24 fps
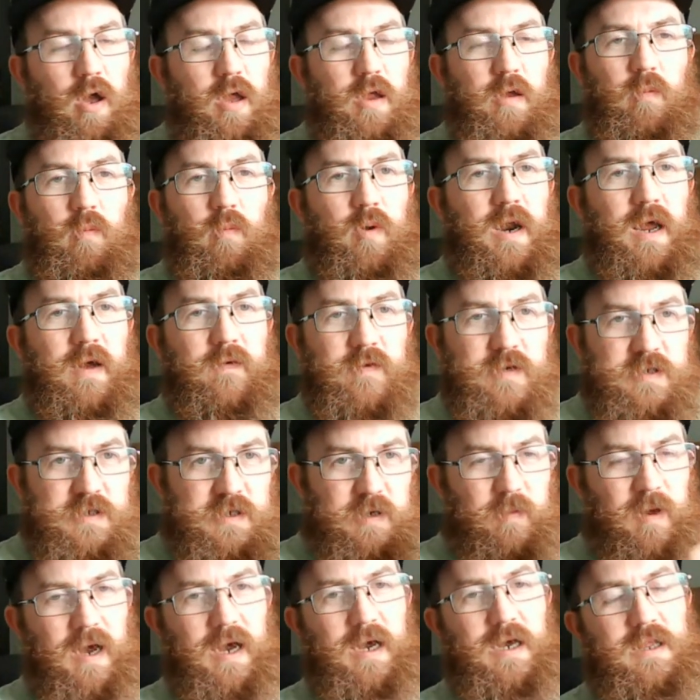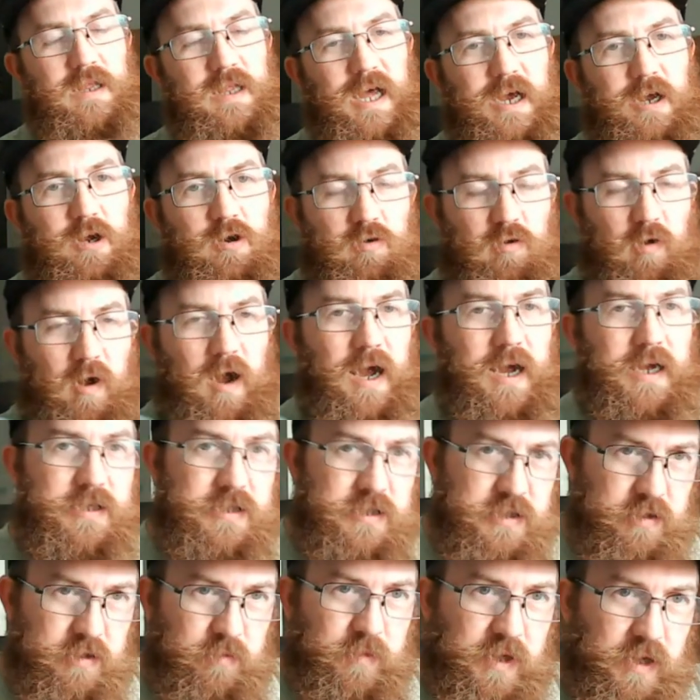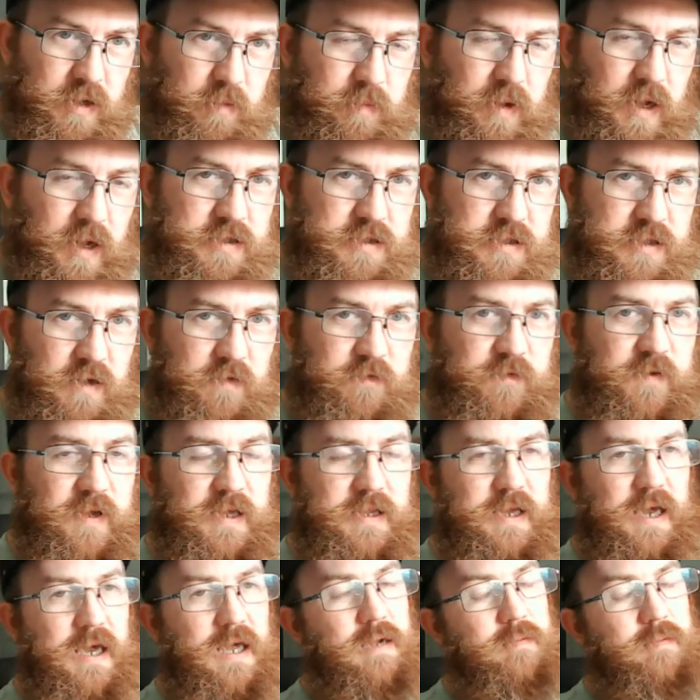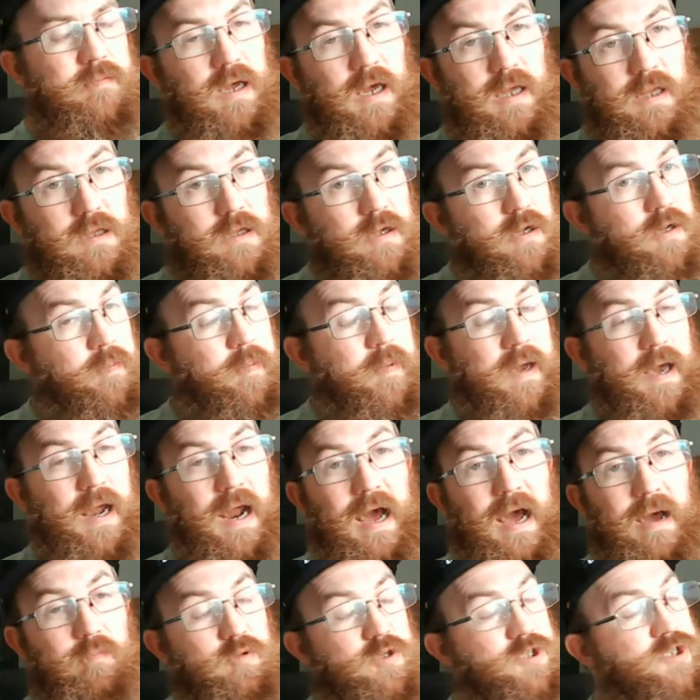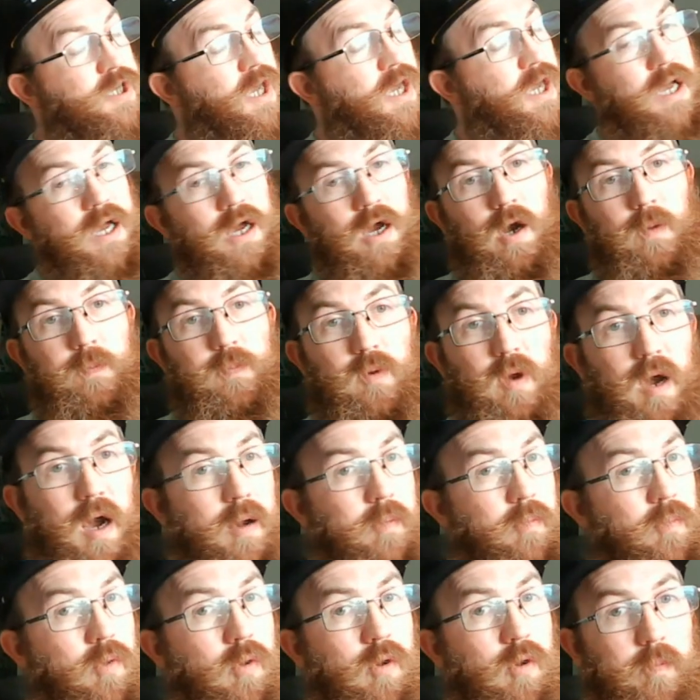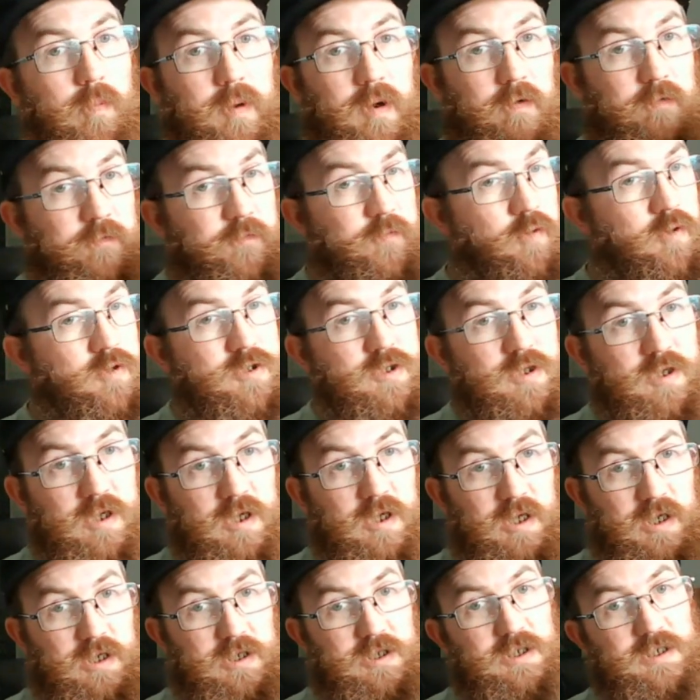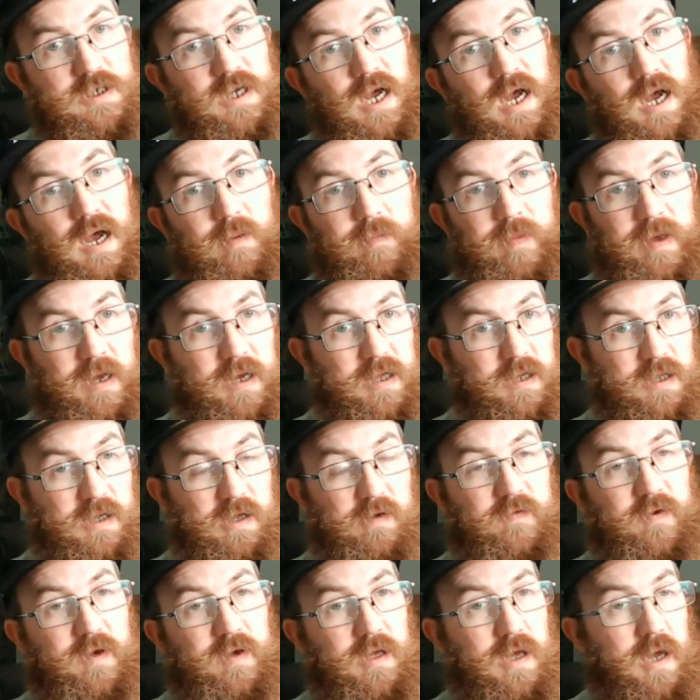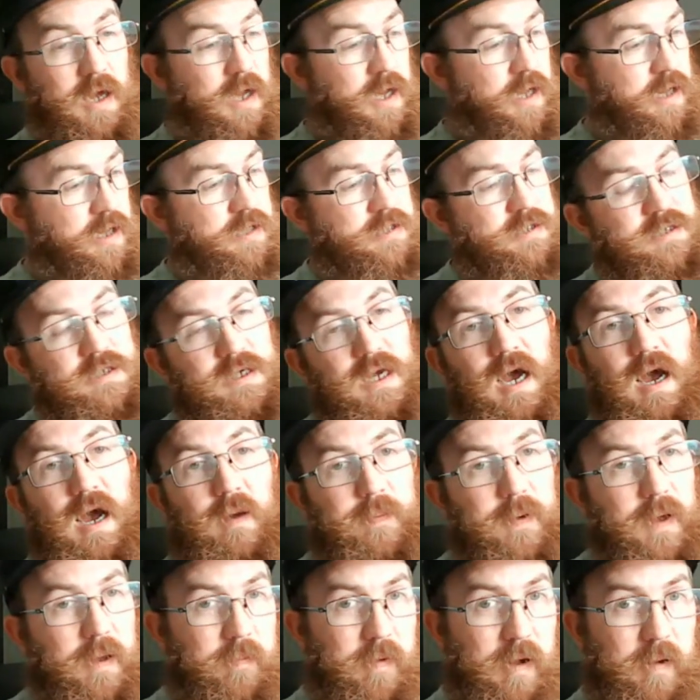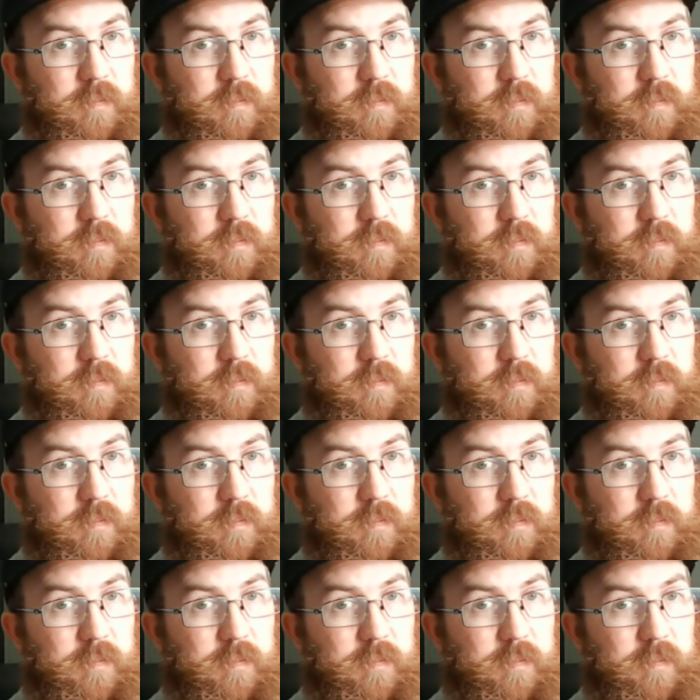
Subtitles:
whenever somebody cries to me about stuff like that, I'm like, look, man, I wish I could help you out more, but unfortunately, this is how I make a living. This is how I pay my